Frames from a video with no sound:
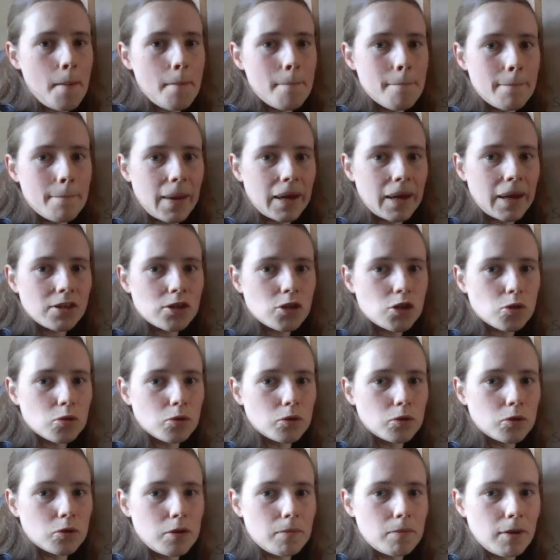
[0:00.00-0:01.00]
Make
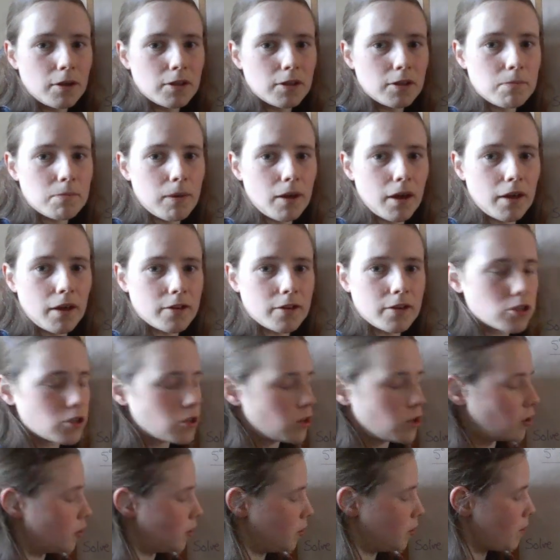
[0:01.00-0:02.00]
sure you multiply the
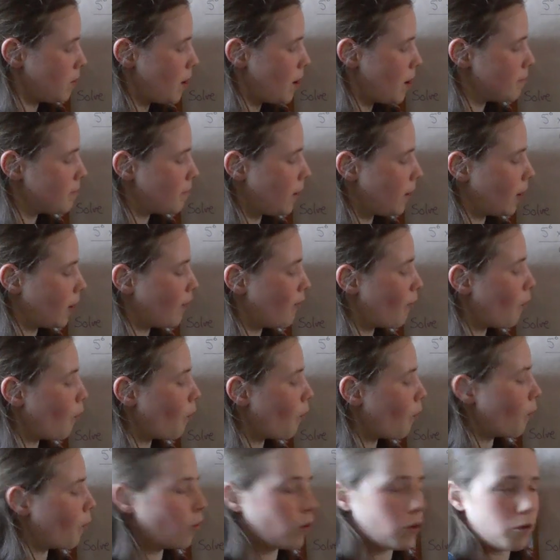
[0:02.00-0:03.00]
2 by
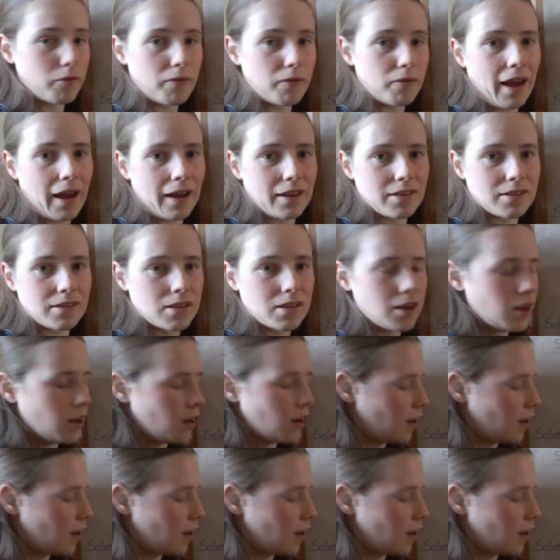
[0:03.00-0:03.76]
all of that.